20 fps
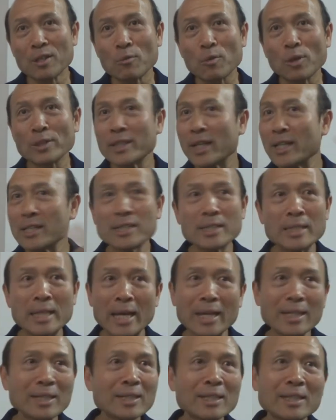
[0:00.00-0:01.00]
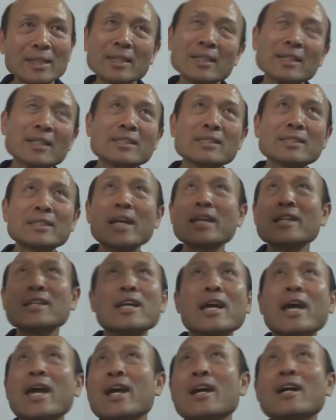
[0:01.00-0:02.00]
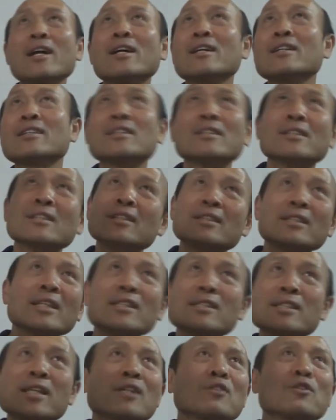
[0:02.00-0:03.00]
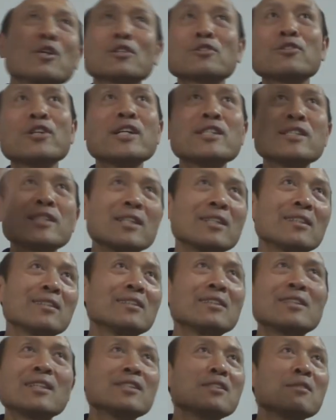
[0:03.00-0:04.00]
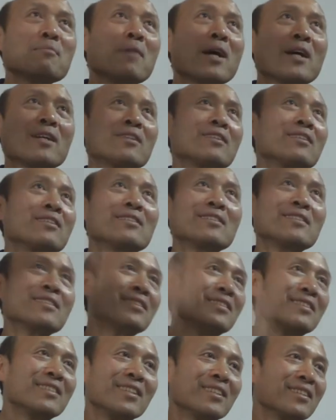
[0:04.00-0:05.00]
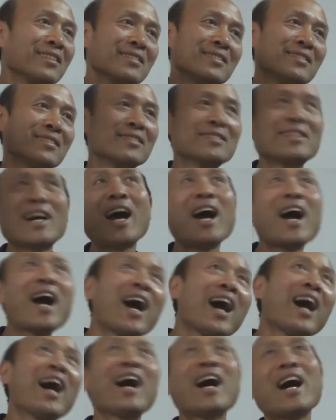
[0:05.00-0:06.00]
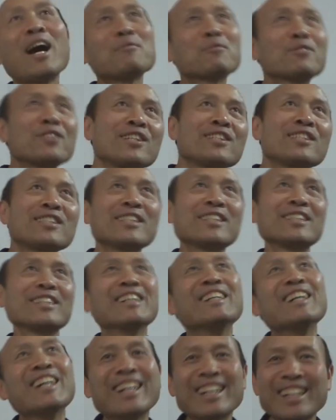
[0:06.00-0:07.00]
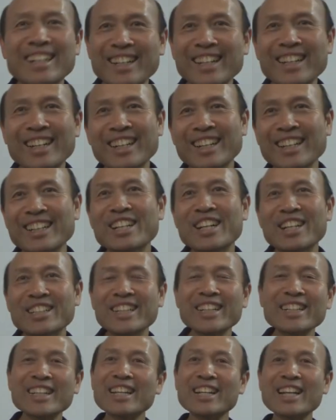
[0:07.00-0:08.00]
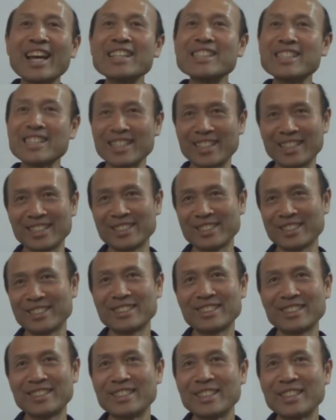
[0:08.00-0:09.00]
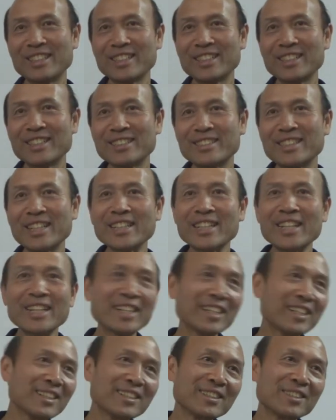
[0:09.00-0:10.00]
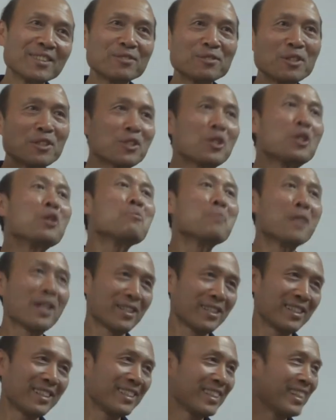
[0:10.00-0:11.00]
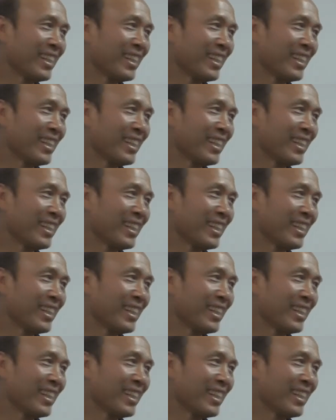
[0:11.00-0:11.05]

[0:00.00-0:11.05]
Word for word: Yeah. What they say, stay in the air. They say, you're crazy. Doesn't matter. You know, ha ha ha, I'm crazy. Take it lightly. Take it with humor.